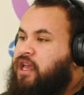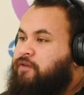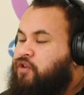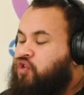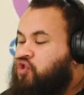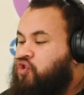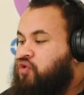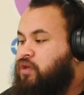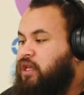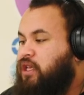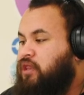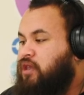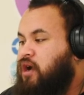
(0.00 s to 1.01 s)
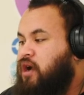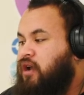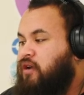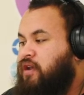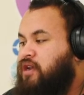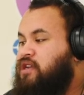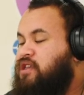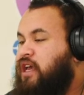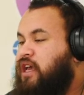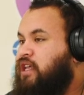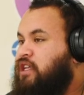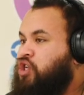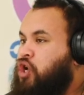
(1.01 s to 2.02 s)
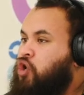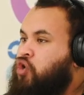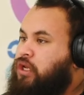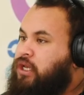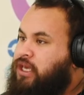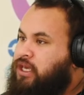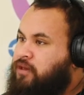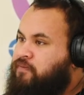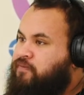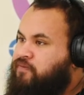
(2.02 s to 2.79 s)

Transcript: If you do hit the higher end of that, it's only